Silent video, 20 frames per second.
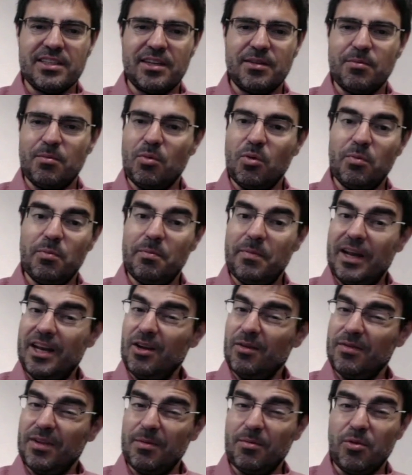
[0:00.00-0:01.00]
and many
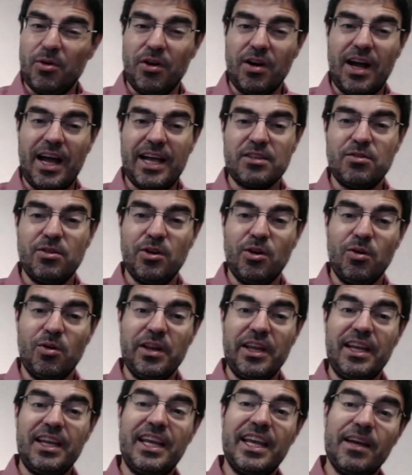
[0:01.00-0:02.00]
of them will actually
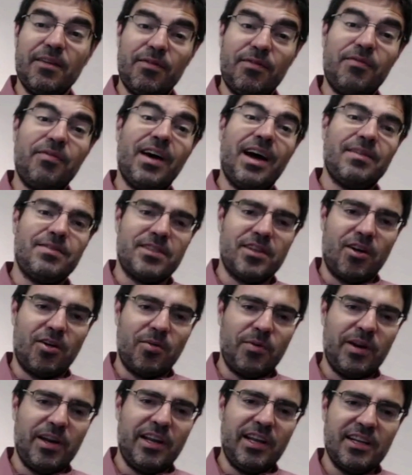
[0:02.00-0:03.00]
only give 5-star
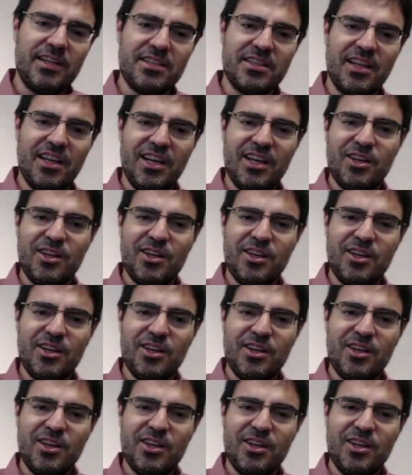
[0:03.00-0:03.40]
ratings